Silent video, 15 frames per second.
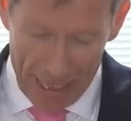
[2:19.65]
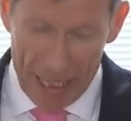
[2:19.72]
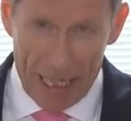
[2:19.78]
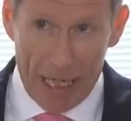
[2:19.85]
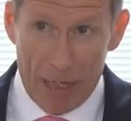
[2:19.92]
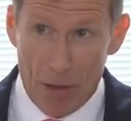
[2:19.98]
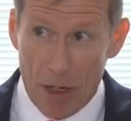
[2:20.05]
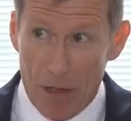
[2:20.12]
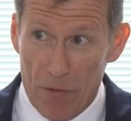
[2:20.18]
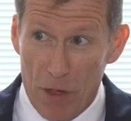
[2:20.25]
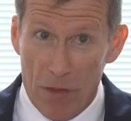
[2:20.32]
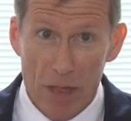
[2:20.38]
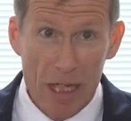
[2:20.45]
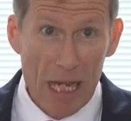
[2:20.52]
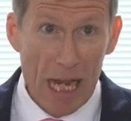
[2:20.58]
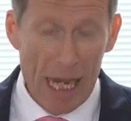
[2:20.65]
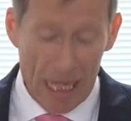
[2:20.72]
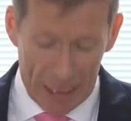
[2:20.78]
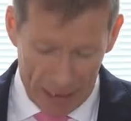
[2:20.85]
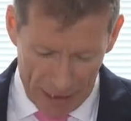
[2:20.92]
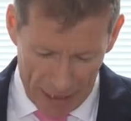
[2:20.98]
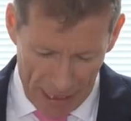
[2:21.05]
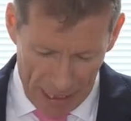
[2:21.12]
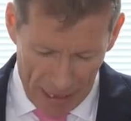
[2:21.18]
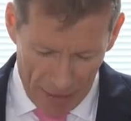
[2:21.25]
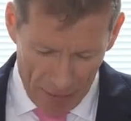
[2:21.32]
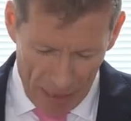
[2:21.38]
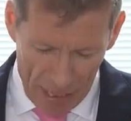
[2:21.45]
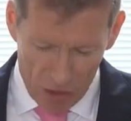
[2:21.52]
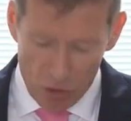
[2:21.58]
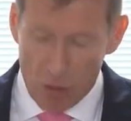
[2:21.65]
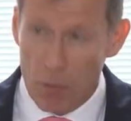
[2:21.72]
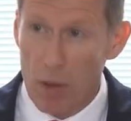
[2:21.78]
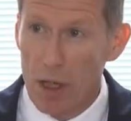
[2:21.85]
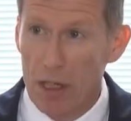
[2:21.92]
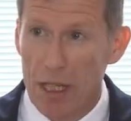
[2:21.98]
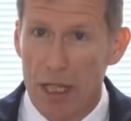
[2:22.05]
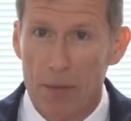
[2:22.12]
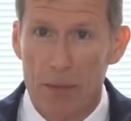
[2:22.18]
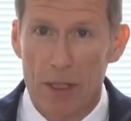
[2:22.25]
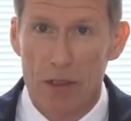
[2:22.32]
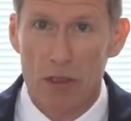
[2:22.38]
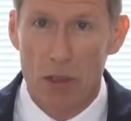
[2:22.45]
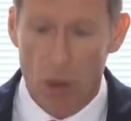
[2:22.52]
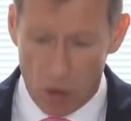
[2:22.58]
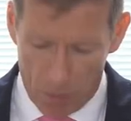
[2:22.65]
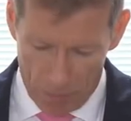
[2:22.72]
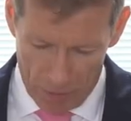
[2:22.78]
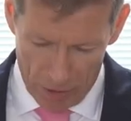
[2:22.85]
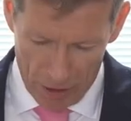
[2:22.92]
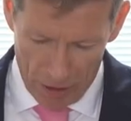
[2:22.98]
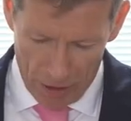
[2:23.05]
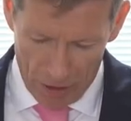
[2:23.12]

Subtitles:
Now, I've only had the pleasure of working with Tom